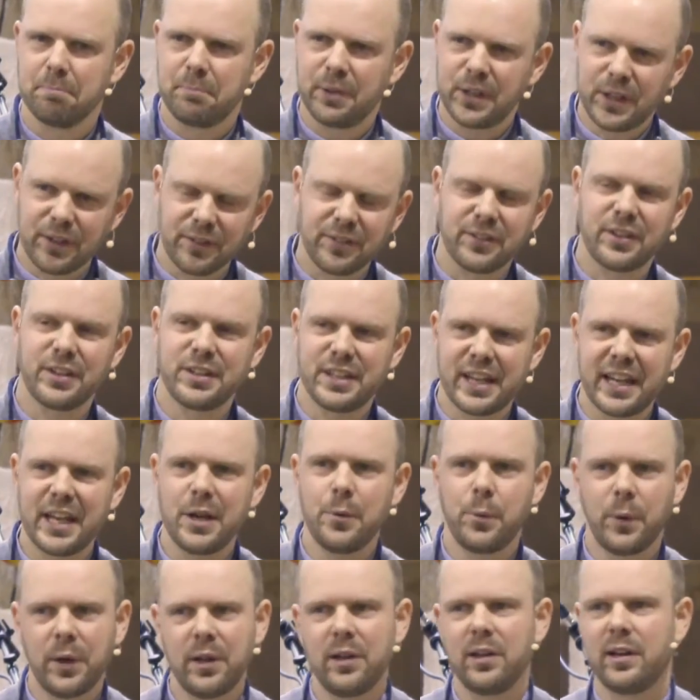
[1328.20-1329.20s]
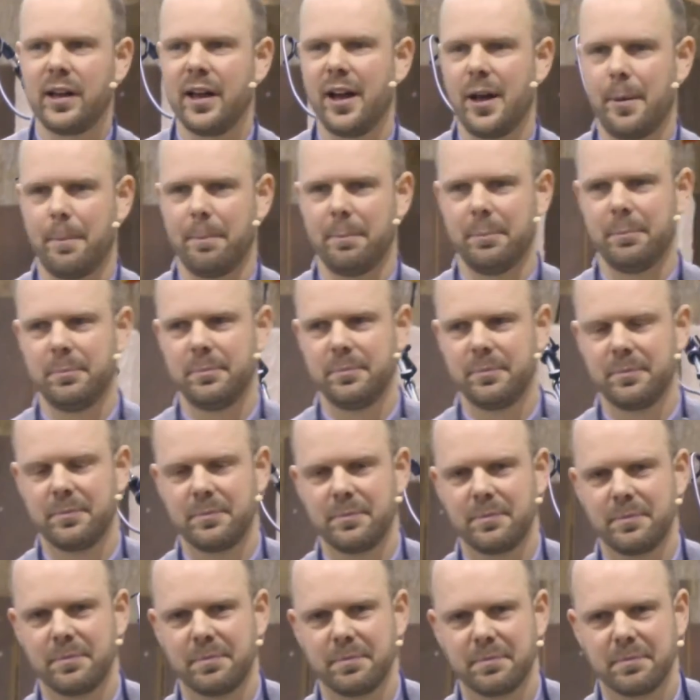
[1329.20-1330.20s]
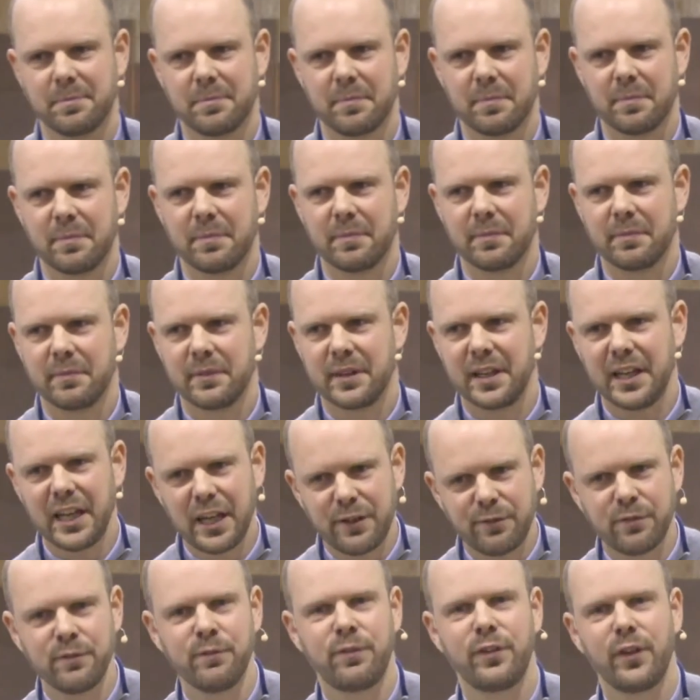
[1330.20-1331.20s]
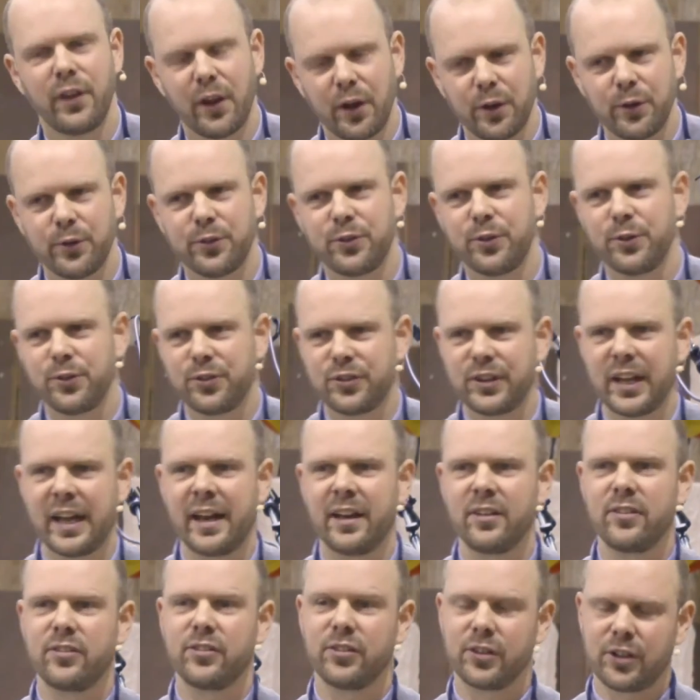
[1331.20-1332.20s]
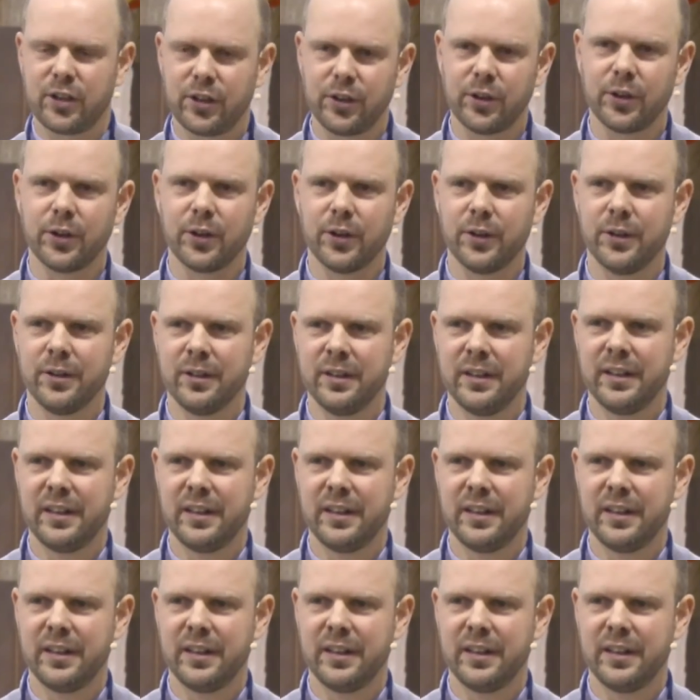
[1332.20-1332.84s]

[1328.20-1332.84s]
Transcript: because the day will come, even for those who stand secure.